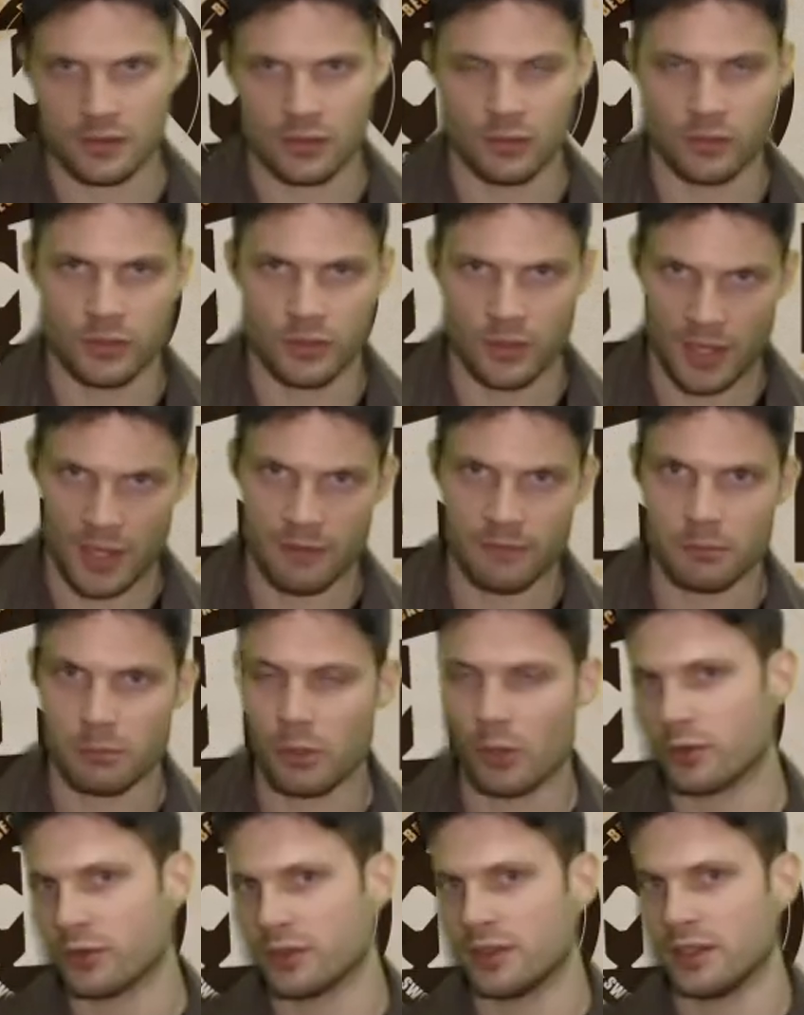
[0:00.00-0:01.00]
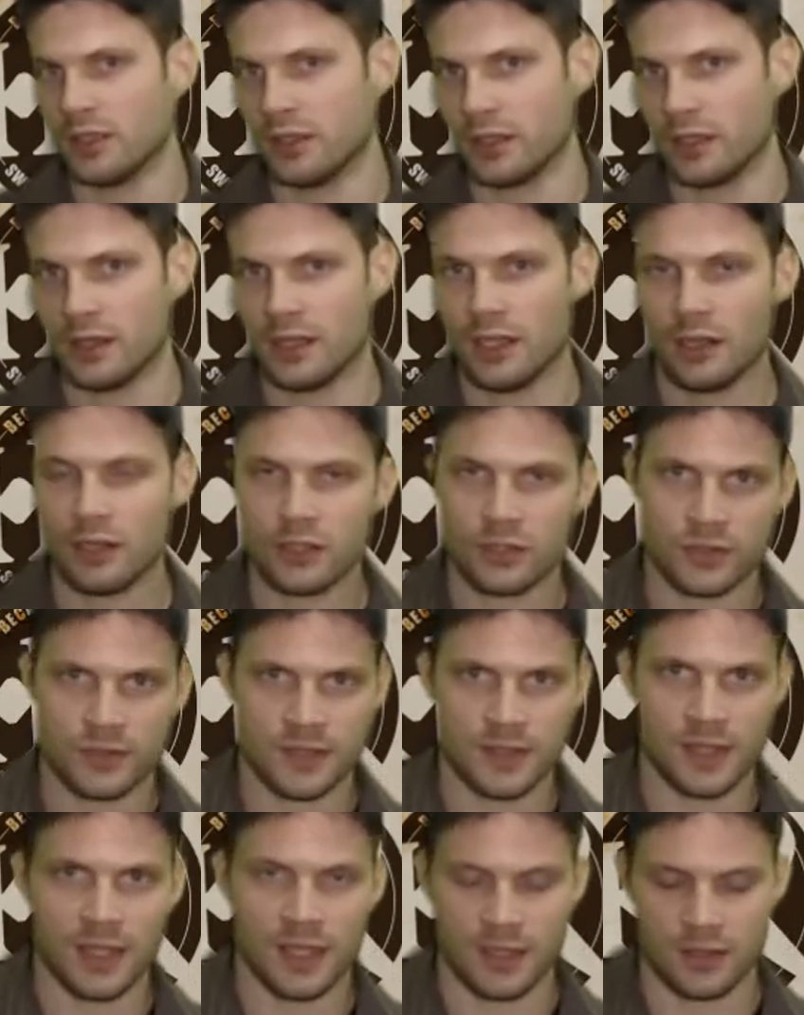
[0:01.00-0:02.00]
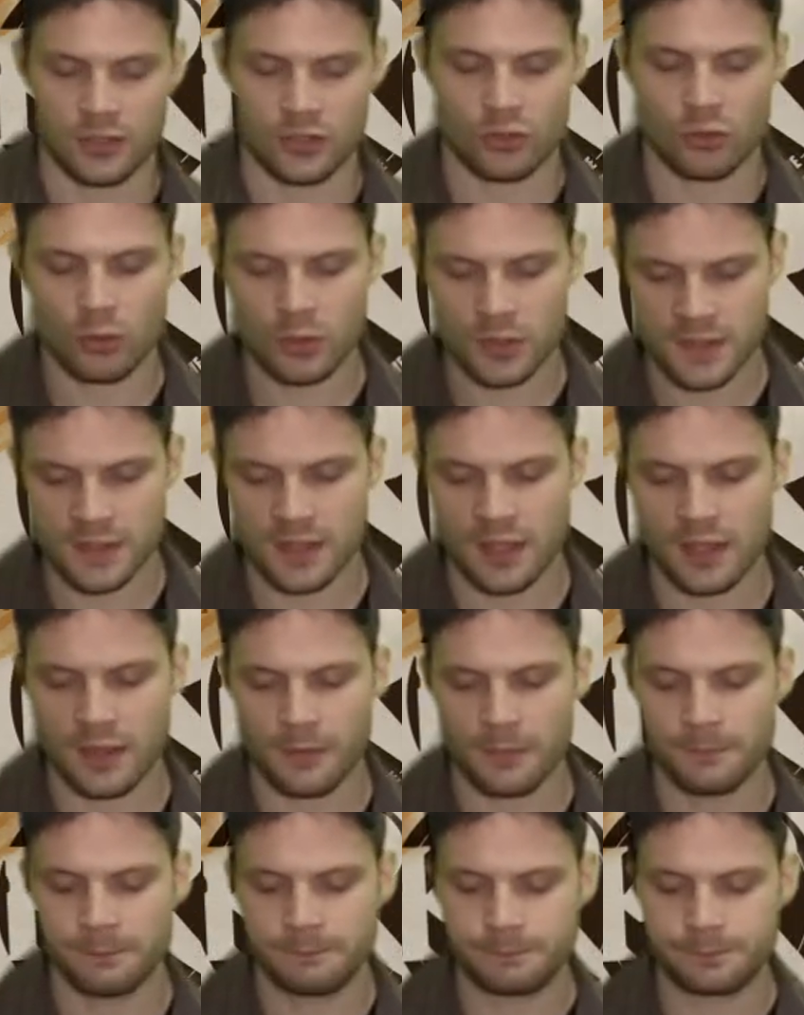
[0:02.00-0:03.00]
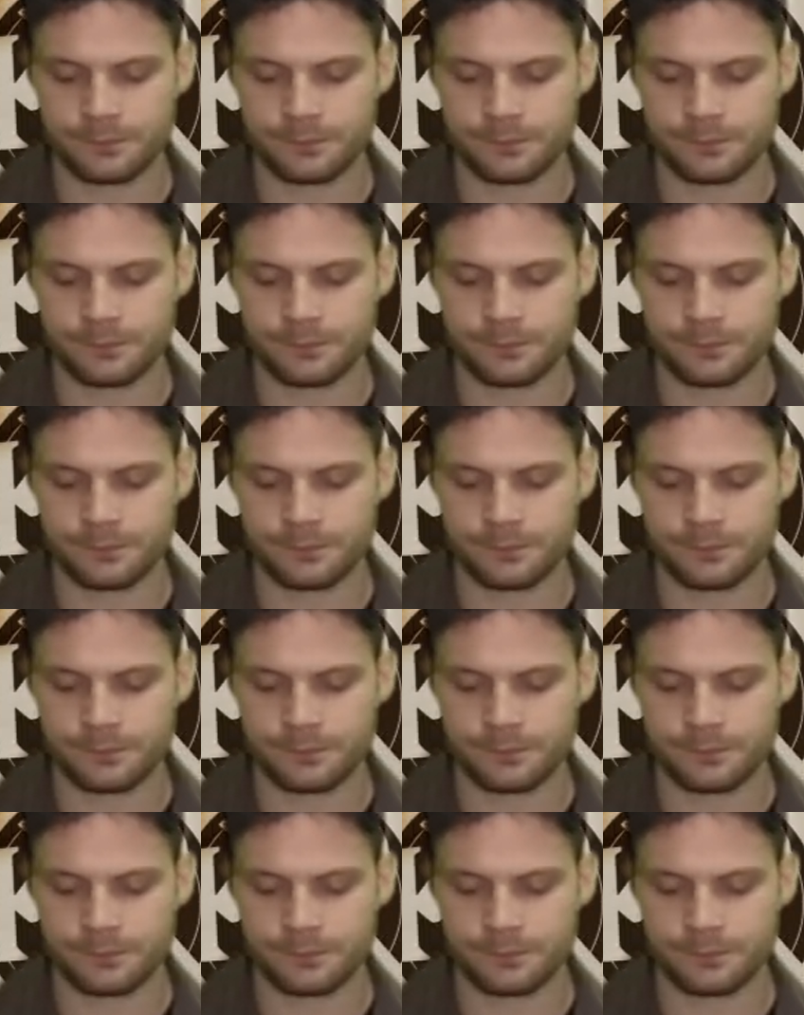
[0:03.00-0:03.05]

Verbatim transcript: So you have both the large stick and the short stick.